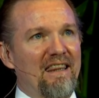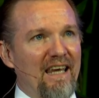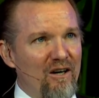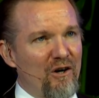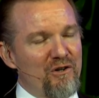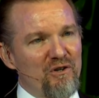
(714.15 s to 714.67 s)

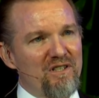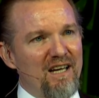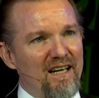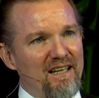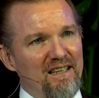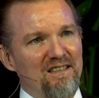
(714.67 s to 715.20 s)
They are under
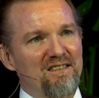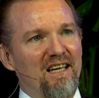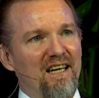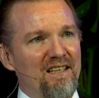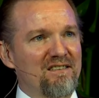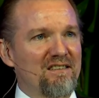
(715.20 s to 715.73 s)
attack in this
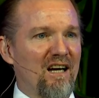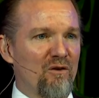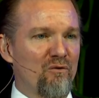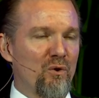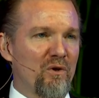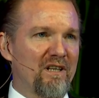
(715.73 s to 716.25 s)
case out
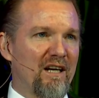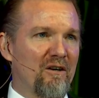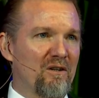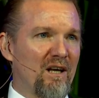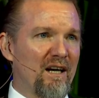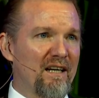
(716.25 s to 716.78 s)
of North
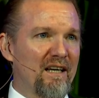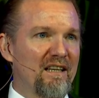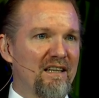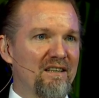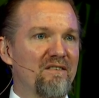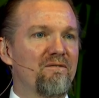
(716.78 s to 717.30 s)
Carolina
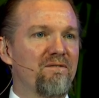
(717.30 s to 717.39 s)
that